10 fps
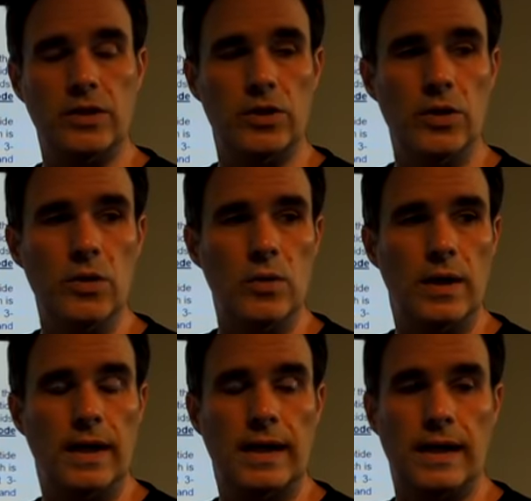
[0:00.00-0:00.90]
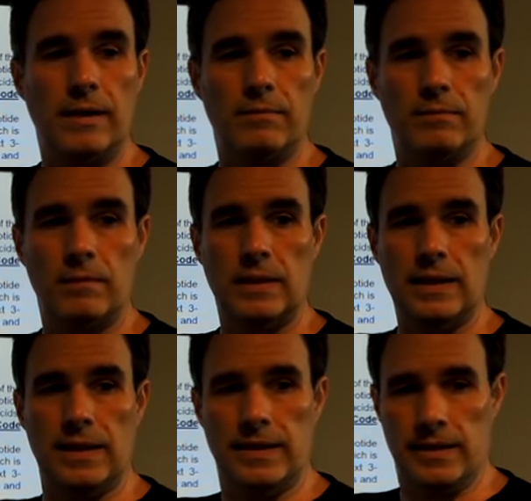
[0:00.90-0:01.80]
do
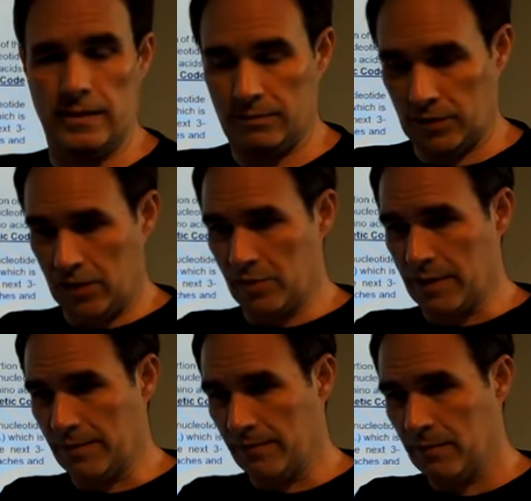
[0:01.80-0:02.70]
excuse me.